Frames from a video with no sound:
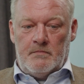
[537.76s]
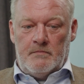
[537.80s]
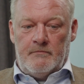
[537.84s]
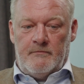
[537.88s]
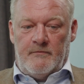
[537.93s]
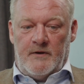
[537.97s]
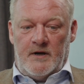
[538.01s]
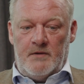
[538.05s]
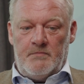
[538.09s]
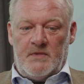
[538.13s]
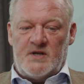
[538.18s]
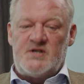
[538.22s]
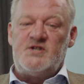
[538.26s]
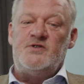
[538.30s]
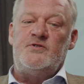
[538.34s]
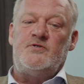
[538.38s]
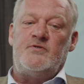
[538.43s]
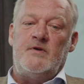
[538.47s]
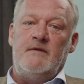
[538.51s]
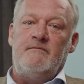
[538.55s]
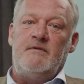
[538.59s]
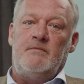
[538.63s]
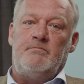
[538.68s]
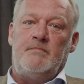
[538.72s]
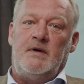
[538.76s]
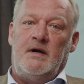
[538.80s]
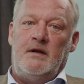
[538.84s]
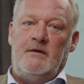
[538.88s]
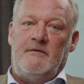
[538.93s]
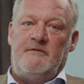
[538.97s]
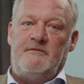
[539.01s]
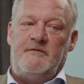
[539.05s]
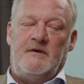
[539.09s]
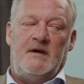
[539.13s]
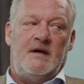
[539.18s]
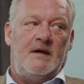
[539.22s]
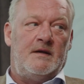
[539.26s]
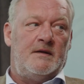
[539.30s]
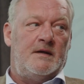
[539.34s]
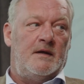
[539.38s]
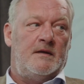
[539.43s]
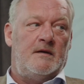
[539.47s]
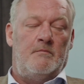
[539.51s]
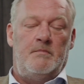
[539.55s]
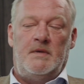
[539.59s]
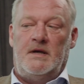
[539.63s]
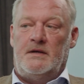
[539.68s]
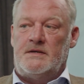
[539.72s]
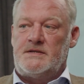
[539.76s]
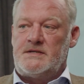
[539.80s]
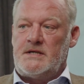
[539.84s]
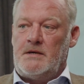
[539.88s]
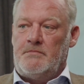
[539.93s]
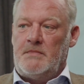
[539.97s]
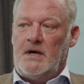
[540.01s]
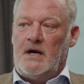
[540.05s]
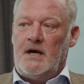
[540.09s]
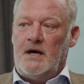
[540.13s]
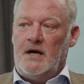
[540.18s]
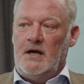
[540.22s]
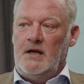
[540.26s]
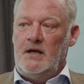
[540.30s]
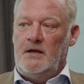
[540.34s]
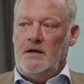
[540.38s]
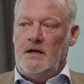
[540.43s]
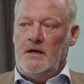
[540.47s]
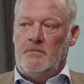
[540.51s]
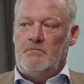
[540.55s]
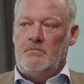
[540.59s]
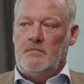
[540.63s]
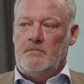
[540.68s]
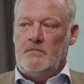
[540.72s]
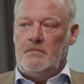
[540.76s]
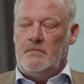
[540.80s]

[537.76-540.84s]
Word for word: Very much driven by the fact that there have been some highly,